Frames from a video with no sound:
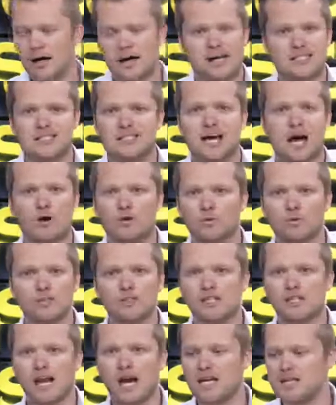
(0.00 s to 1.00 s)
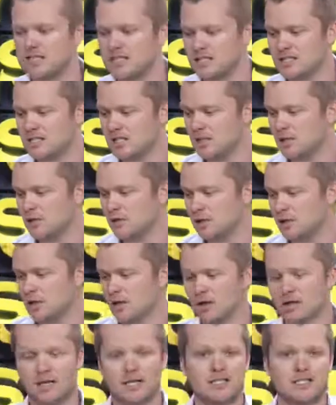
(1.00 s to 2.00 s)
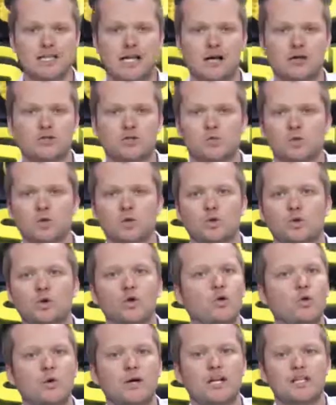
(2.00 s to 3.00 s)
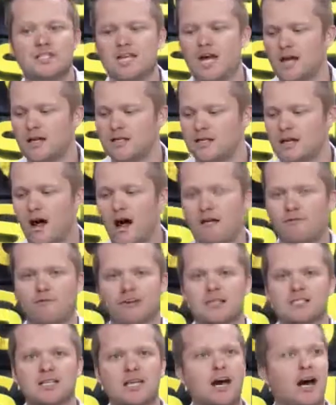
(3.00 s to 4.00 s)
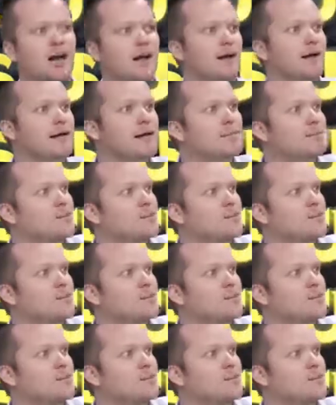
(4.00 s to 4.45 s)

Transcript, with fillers: It's got really nice interior and it sounds real cool when it takes off and it's got a